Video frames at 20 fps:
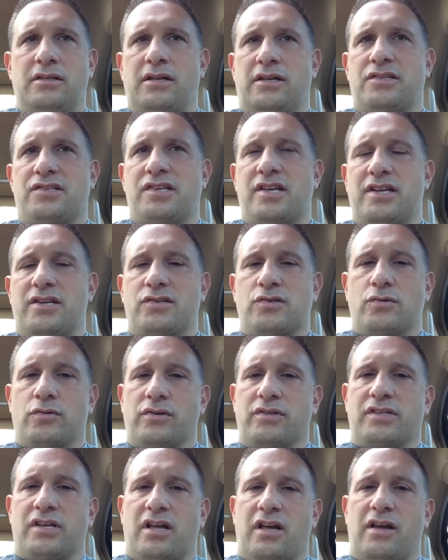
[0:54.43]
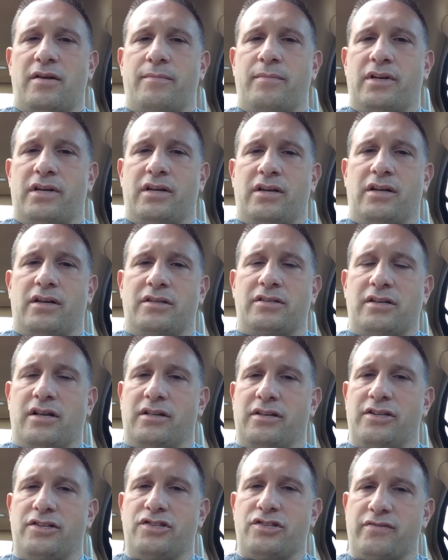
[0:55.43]
I say this all the time.
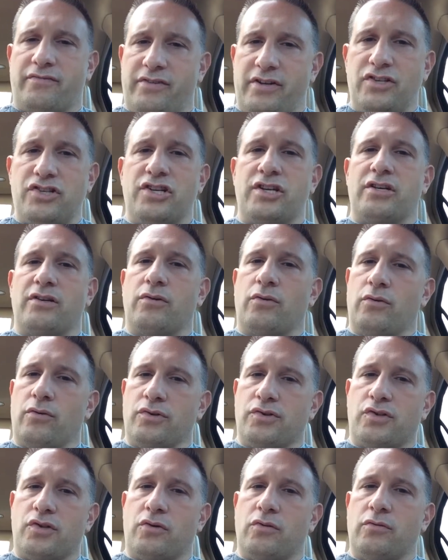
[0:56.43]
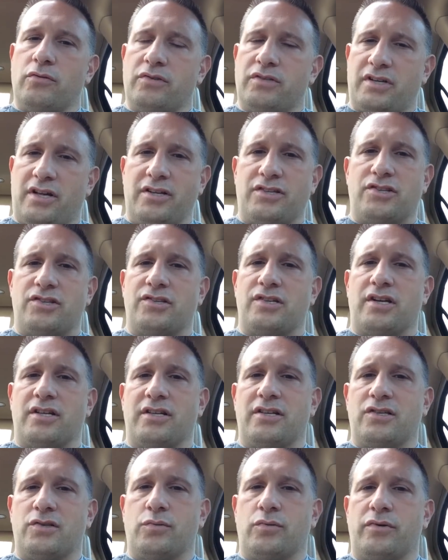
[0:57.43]
Tullian Chivigian also touches on
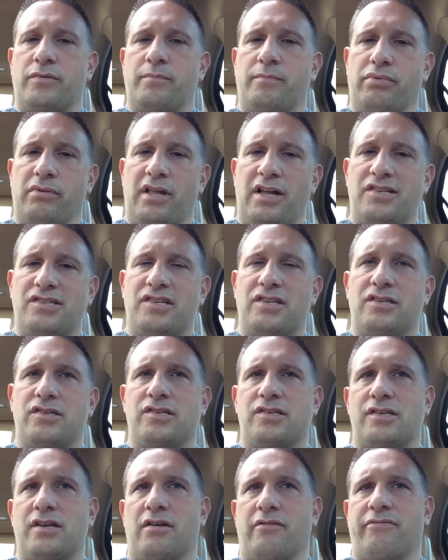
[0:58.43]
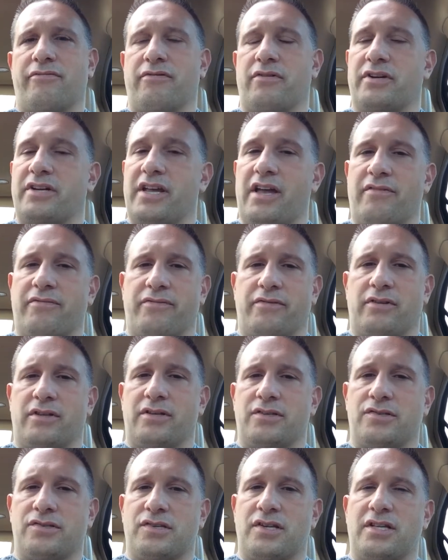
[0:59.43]
this with blessed
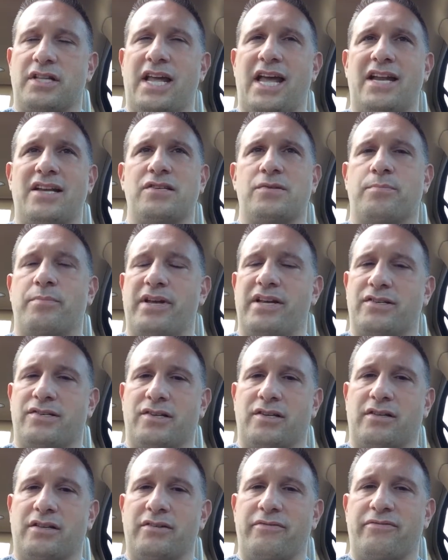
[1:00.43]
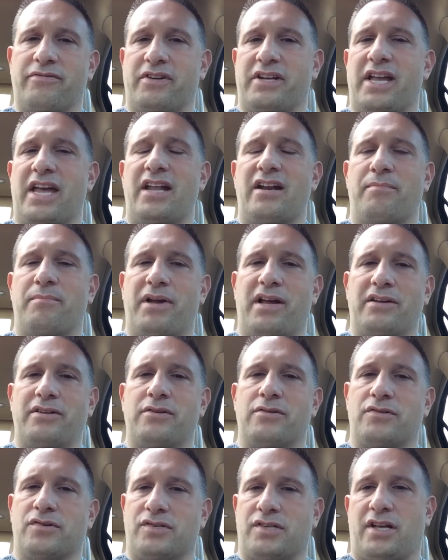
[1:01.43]
self-forgetfulness, and that is basically forget about
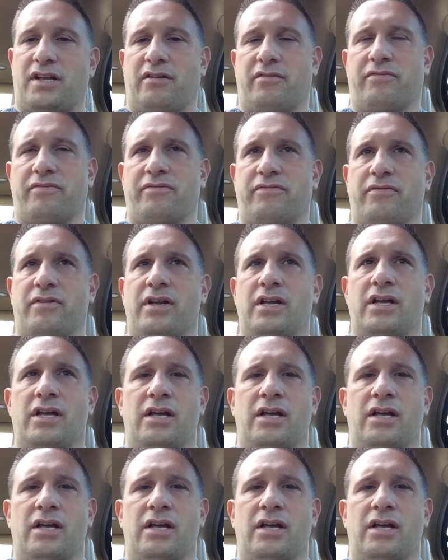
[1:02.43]
yourself.